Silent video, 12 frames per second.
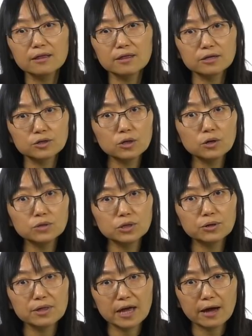The
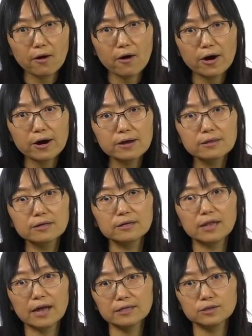closer they are, the
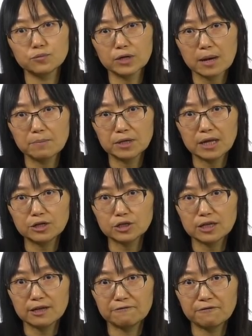less
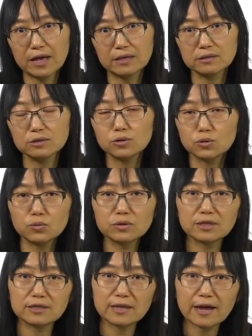recombination events you will
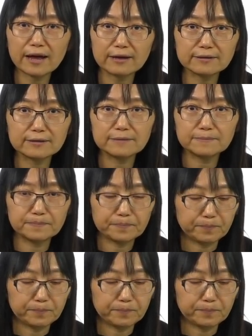detect.